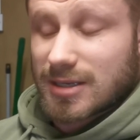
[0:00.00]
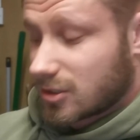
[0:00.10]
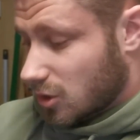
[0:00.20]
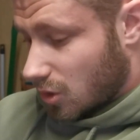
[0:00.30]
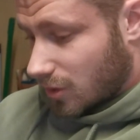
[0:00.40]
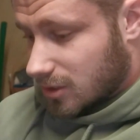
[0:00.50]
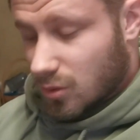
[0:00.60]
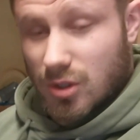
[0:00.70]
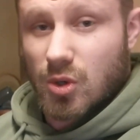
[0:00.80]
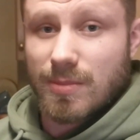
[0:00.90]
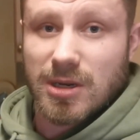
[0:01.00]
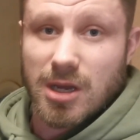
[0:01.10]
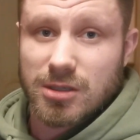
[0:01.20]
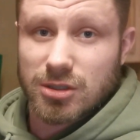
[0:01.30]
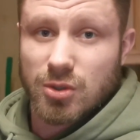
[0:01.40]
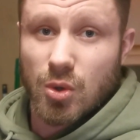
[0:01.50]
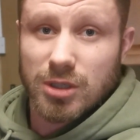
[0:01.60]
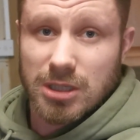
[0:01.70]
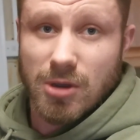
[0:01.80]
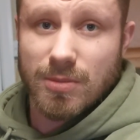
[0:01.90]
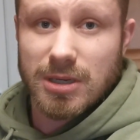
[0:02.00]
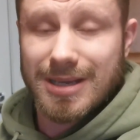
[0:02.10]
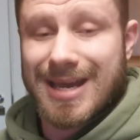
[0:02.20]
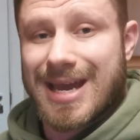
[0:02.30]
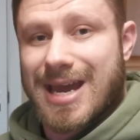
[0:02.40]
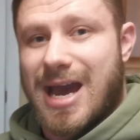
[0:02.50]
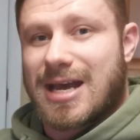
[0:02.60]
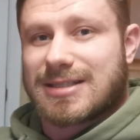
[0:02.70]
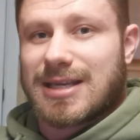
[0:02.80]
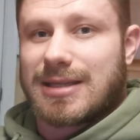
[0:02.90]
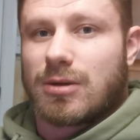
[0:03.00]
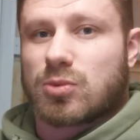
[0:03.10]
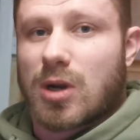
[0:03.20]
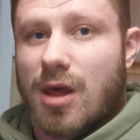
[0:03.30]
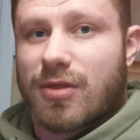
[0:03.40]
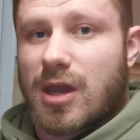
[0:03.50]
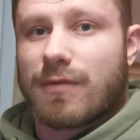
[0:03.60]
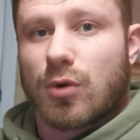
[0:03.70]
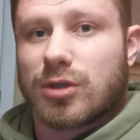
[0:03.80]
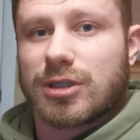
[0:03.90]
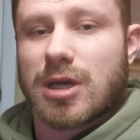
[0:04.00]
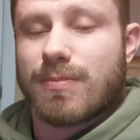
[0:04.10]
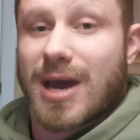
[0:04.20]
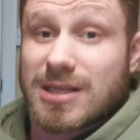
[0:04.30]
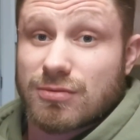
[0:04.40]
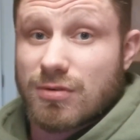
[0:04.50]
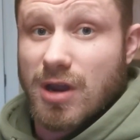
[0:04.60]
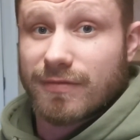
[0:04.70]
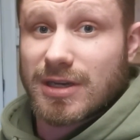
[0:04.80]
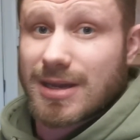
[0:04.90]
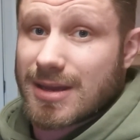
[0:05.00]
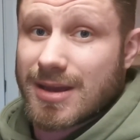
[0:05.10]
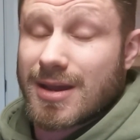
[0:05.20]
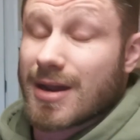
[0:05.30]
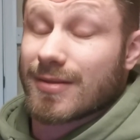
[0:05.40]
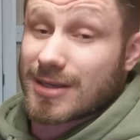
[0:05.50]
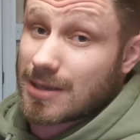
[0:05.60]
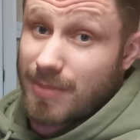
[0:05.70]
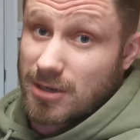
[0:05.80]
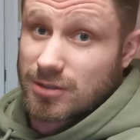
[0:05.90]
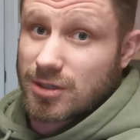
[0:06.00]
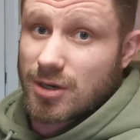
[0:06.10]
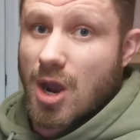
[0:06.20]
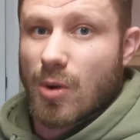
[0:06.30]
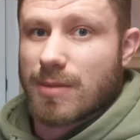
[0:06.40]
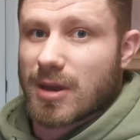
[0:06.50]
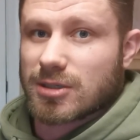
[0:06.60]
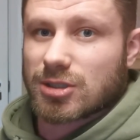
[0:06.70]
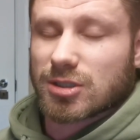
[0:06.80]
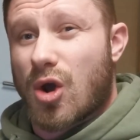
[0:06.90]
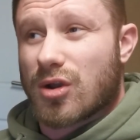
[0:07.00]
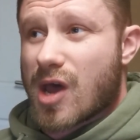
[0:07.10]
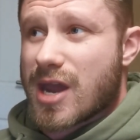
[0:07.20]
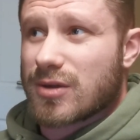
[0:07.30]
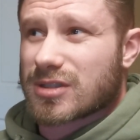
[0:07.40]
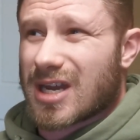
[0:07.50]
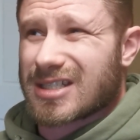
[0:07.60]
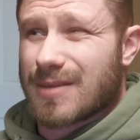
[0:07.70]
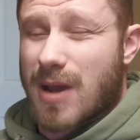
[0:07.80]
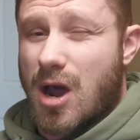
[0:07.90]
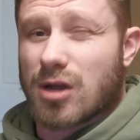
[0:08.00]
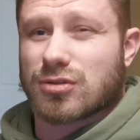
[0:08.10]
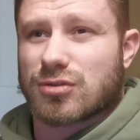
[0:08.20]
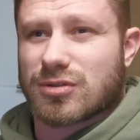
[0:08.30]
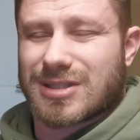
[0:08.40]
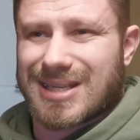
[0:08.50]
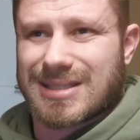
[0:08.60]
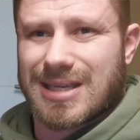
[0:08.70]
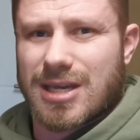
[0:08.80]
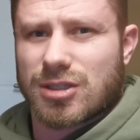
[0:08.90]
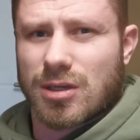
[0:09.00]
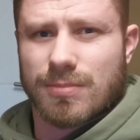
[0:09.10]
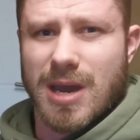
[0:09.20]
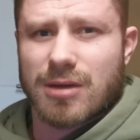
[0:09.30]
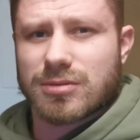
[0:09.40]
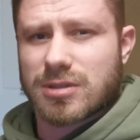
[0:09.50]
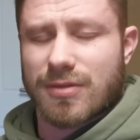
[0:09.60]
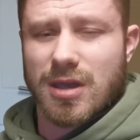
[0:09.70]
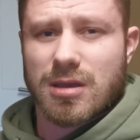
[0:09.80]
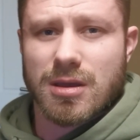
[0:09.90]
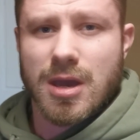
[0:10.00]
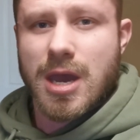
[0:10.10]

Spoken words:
you saw, that's all the equipment I just ordered at the moment. As I said, there was one other thing I've ordered, but hasn't arrived yet. That's a bench, a weight bench. Online, it was actually about 160-ish pounds, I think.